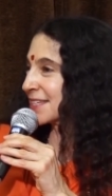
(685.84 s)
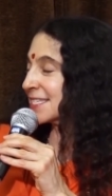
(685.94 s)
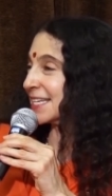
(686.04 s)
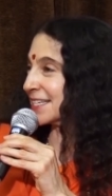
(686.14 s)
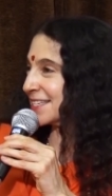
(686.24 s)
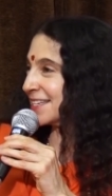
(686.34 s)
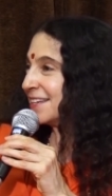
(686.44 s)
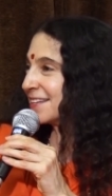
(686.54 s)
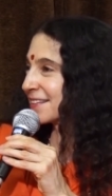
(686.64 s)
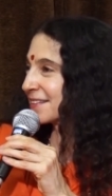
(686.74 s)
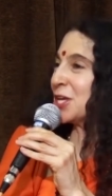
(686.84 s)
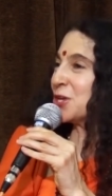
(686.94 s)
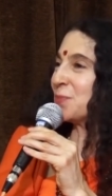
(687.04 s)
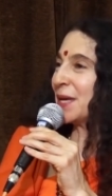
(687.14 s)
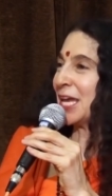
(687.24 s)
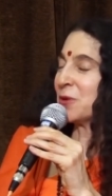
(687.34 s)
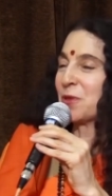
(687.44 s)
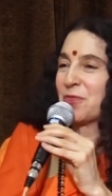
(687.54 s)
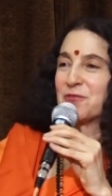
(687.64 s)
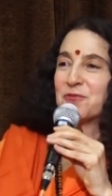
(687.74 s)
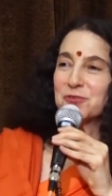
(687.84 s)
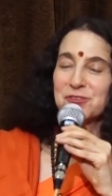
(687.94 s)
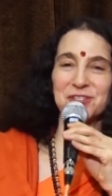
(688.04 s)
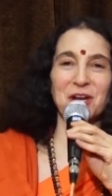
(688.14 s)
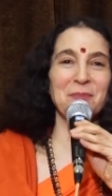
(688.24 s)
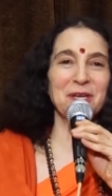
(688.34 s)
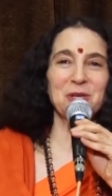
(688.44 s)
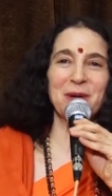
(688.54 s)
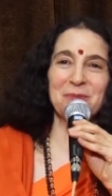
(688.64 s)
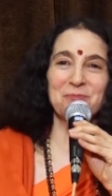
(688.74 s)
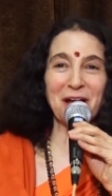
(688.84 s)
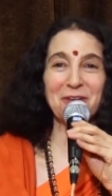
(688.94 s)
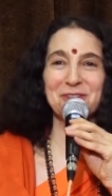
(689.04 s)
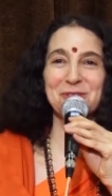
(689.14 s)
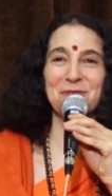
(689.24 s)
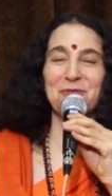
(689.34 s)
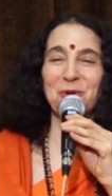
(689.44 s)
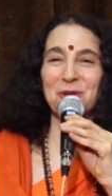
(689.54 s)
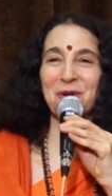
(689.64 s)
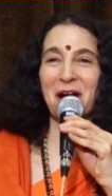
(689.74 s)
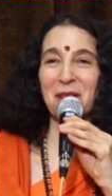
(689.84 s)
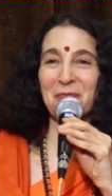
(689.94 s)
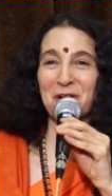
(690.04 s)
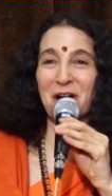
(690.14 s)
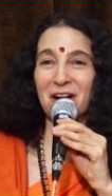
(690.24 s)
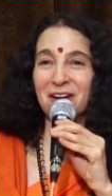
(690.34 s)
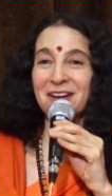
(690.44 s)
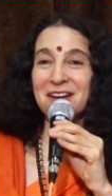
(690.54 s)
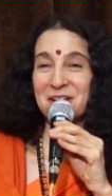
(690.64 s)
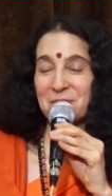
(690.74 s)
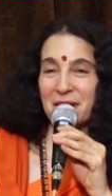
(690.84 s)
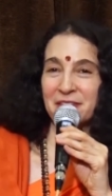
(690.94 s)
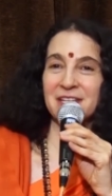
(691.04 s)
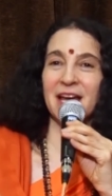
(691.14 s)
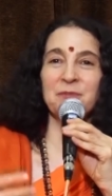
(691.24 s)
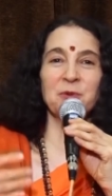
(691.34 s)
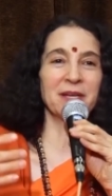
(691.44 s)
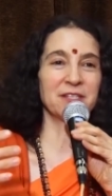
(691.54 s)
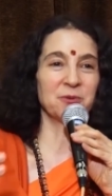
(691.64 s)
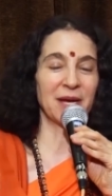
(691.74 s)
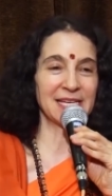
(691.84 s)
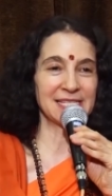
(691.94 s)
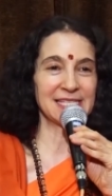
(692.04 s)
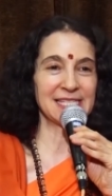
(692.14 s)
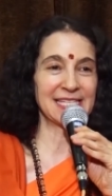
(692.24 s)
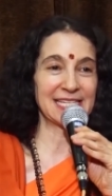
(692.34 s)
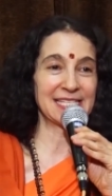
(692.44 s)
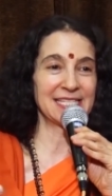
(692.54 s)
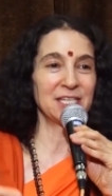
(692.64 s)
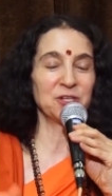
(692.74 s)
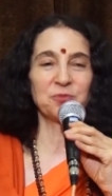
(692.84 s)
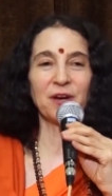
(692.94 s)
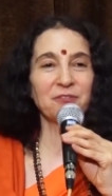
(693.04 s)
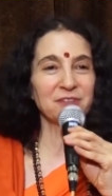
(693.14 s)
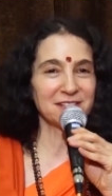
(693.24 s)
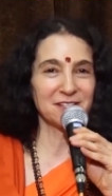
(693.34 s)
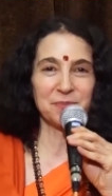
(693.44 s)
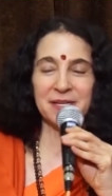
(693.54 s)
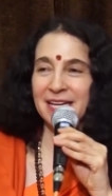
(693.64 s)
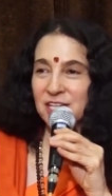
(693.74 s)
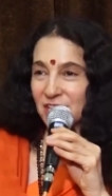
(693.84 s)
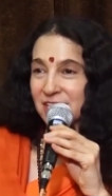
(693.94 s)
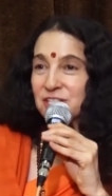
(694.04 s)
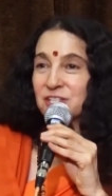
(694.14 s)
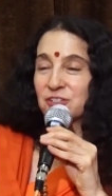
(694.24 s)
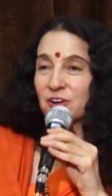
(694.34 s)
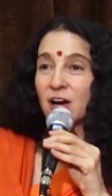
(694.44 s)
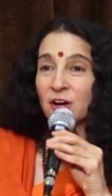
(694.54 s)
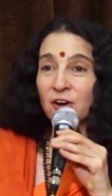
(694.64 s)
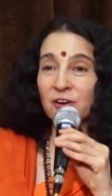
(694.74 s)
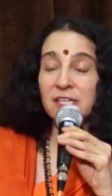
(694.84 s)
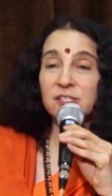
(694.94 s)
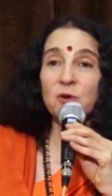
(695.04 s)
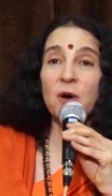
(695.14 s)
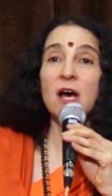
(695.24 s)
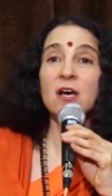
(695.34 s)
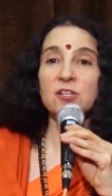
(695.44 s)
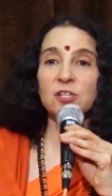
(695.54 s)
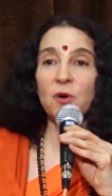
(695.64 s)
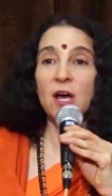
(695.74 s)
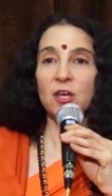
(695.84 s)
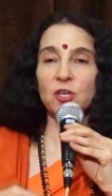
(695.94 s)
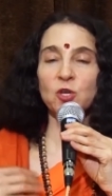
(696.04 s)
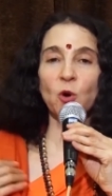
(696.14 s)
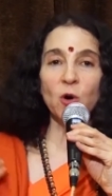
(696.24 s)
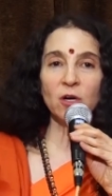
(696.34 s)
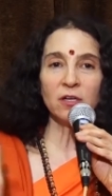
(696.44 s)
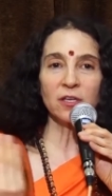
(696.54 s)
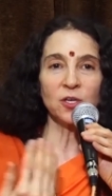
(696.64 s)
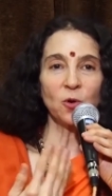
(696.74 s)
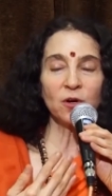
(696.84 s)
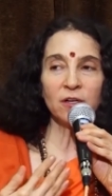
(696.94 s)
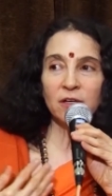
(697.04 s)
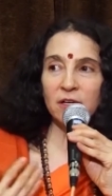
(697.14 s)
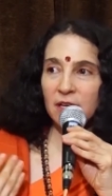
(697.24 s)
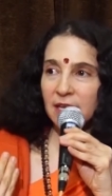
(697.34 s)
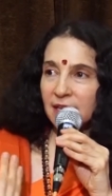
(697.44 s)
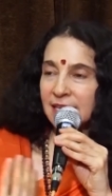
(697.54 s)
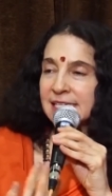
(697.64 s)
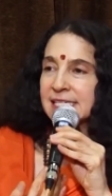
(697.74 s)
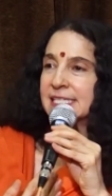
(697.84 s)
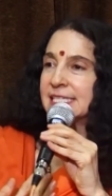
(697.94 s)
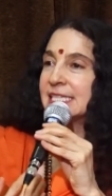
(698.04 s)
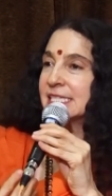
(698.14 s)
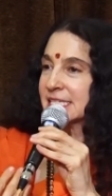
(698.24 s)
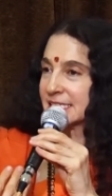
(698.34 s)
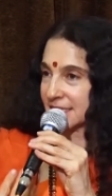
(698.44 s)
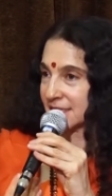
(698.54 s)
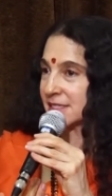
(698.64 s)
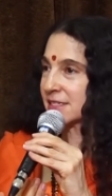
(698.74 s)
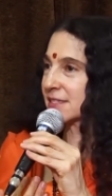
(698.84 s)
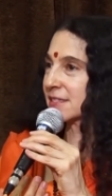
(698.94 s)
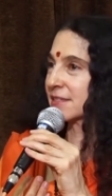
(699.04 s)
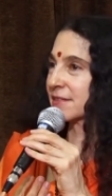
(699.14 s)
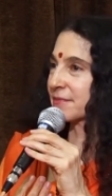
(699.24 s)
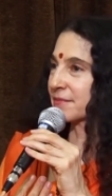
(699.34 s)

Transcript: 60. You begin with a full stomach. You ate breakfast before you got in the car. By the time you get to exit 60, your breakfast has been digested. You're hungry. So your existence